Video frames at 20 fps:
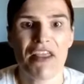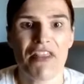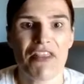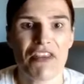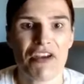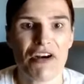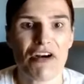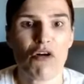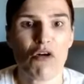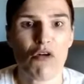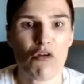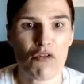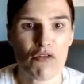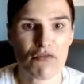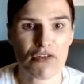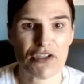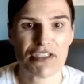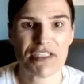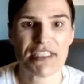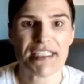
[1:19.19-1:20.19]
There are
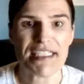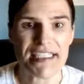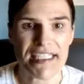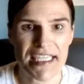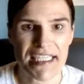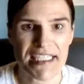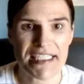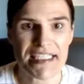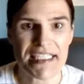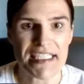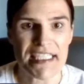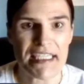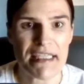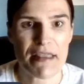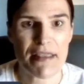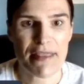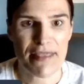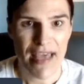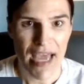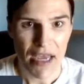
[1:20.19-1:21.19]
over
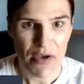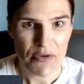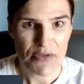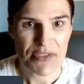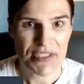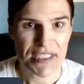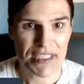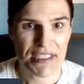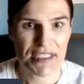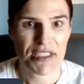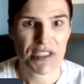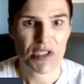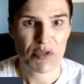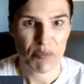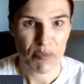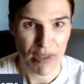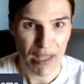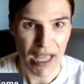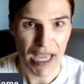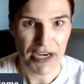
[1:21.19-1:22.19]
60,000
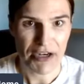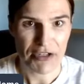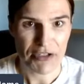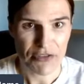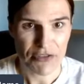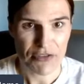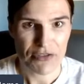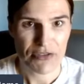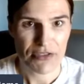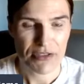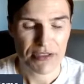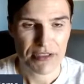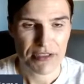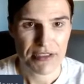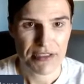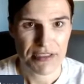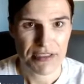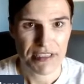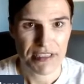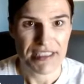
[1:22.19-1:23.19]
suppliers.
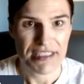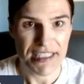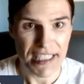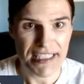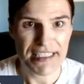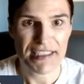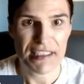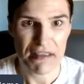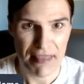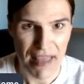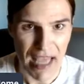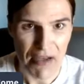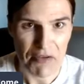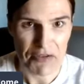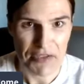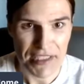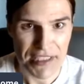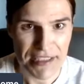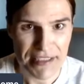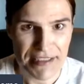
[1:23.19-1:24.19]

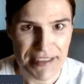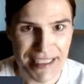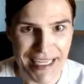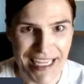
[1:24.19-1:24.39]
60,000.